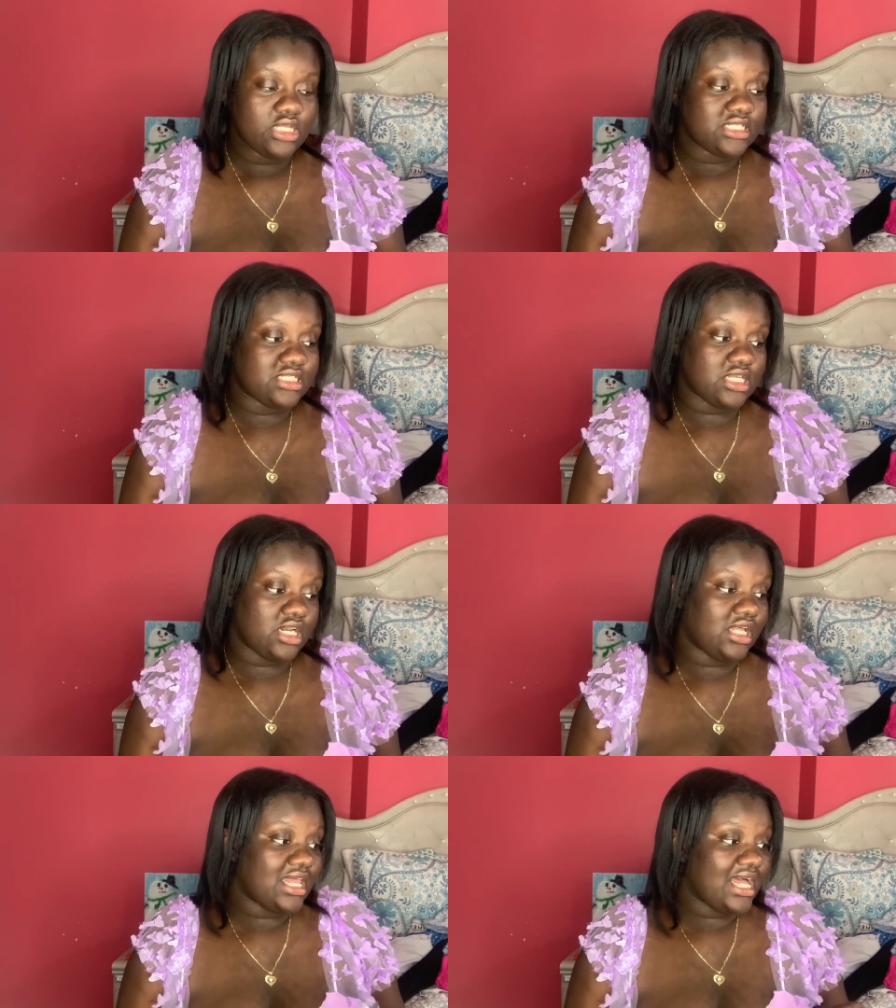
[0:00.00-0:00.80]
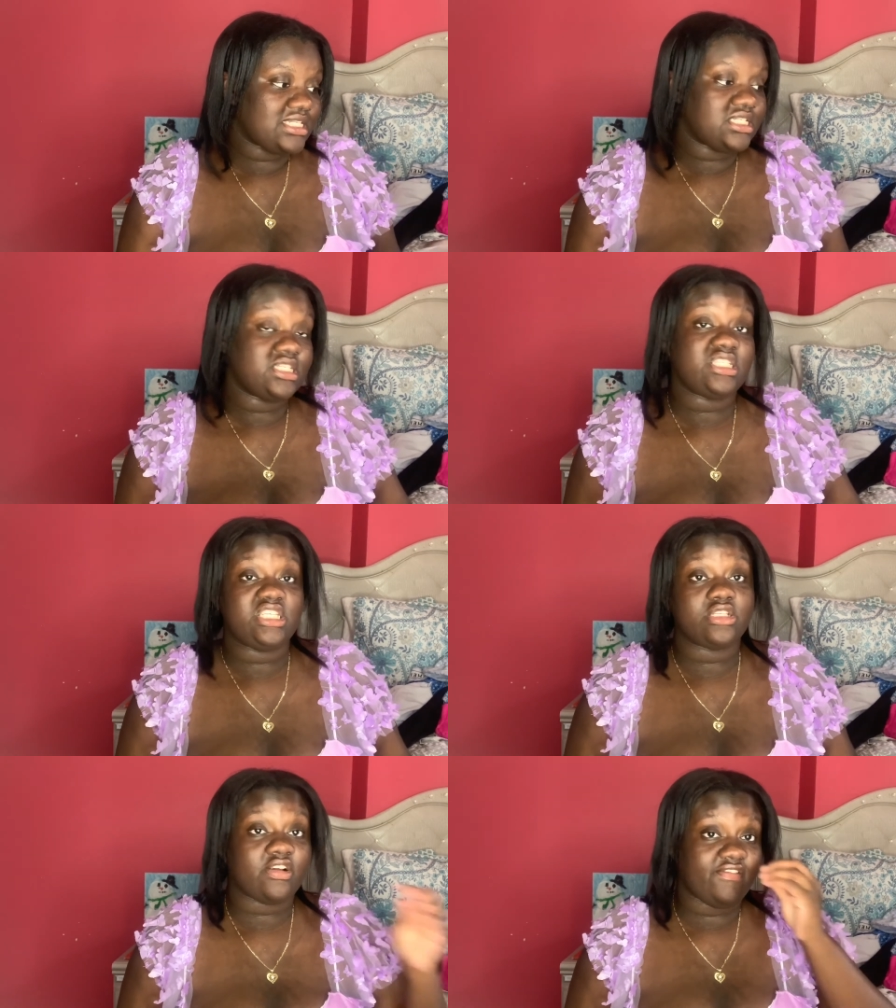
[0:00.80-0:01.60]
sunglasses
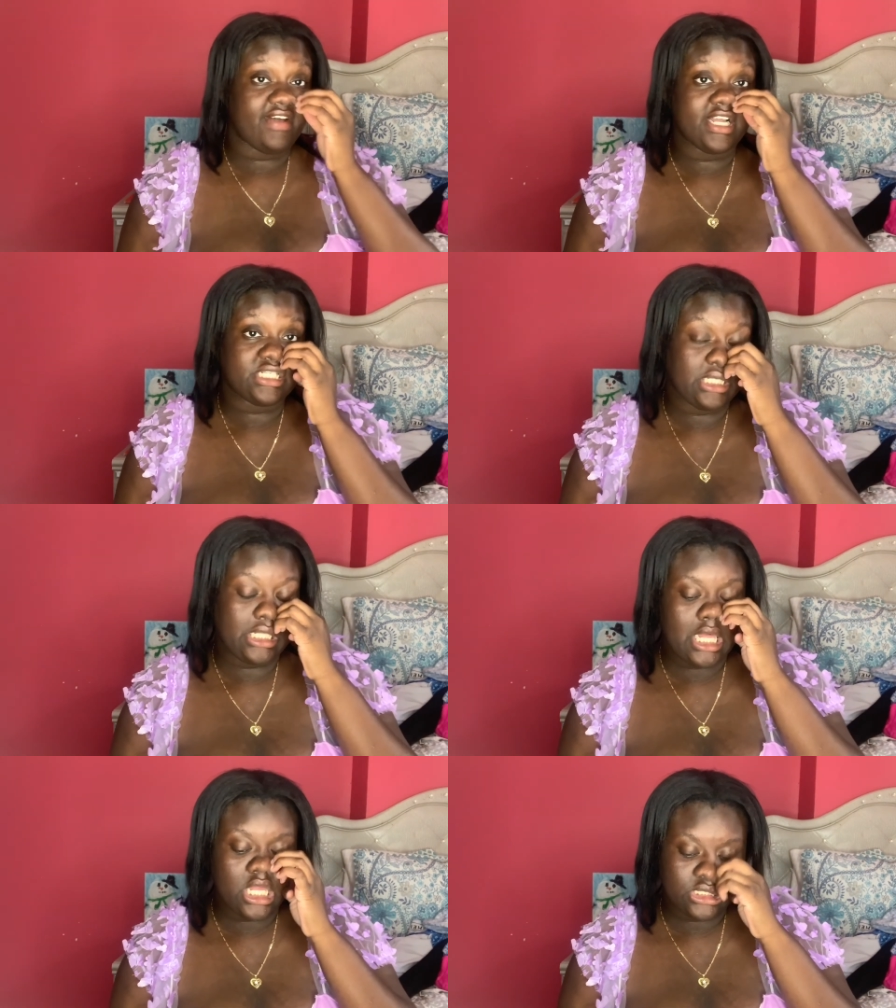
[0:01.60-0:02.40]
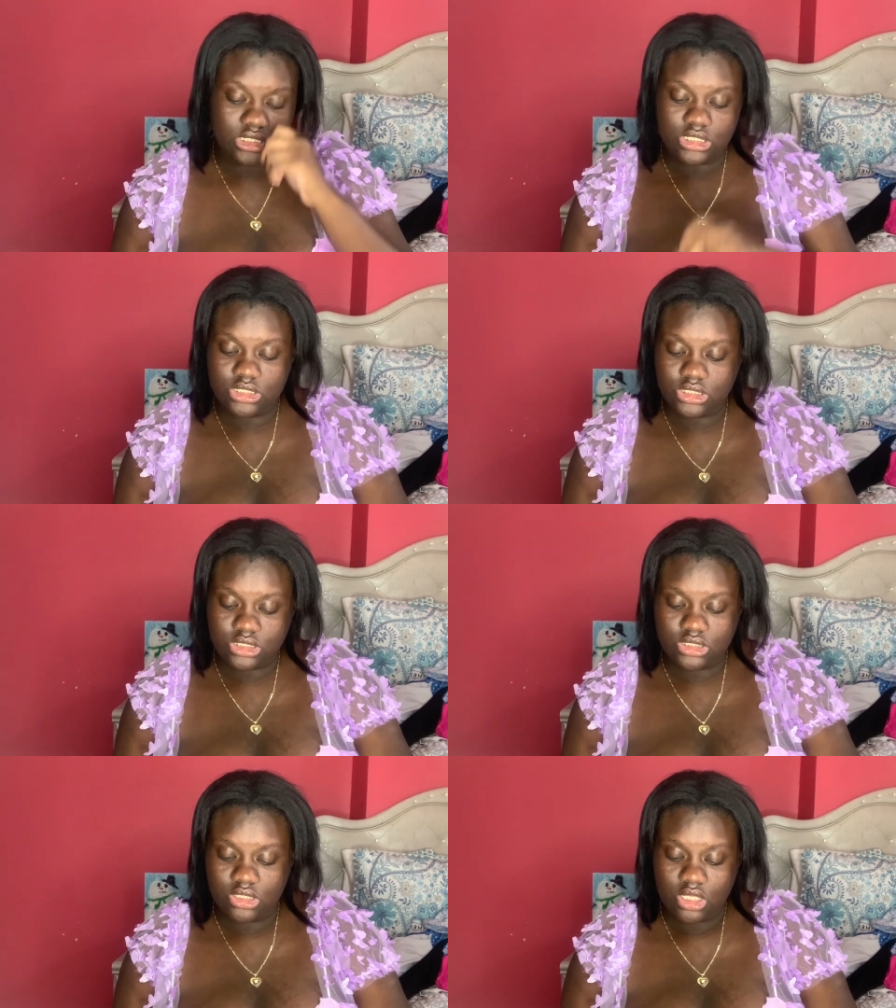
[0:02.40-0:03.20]
these are fashion glasses